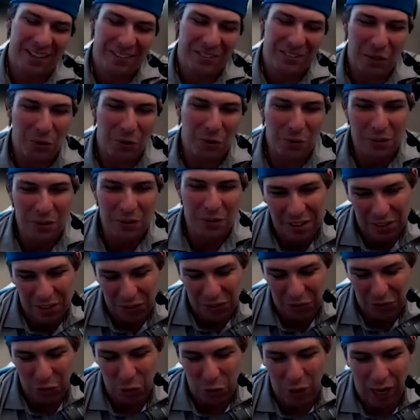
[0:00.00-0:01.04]
So,
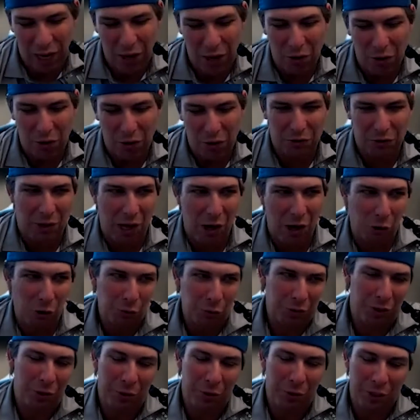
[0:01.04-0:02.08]
so how, so how old
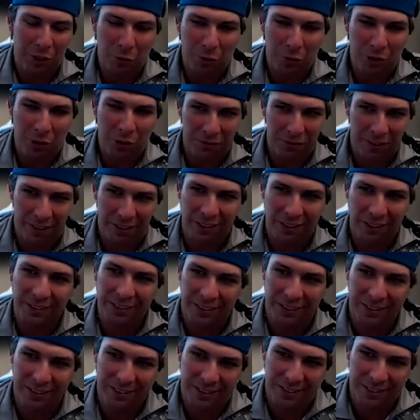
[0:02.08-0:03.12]
were you when you went off to
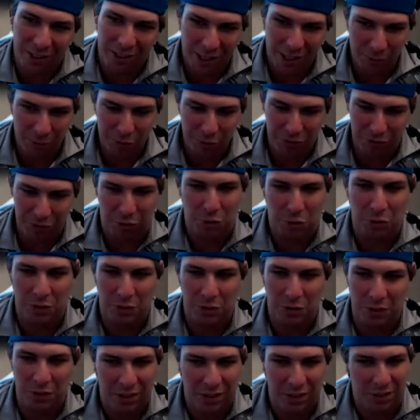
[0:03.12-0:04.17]
England to try to pursue
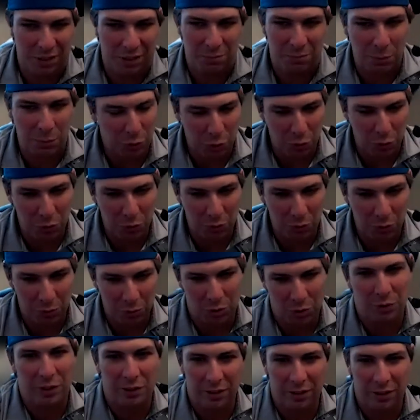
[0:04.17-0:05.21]
a, a pro
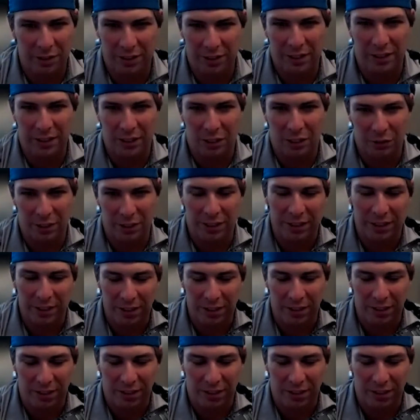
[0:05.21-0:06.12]
career in, in cricket?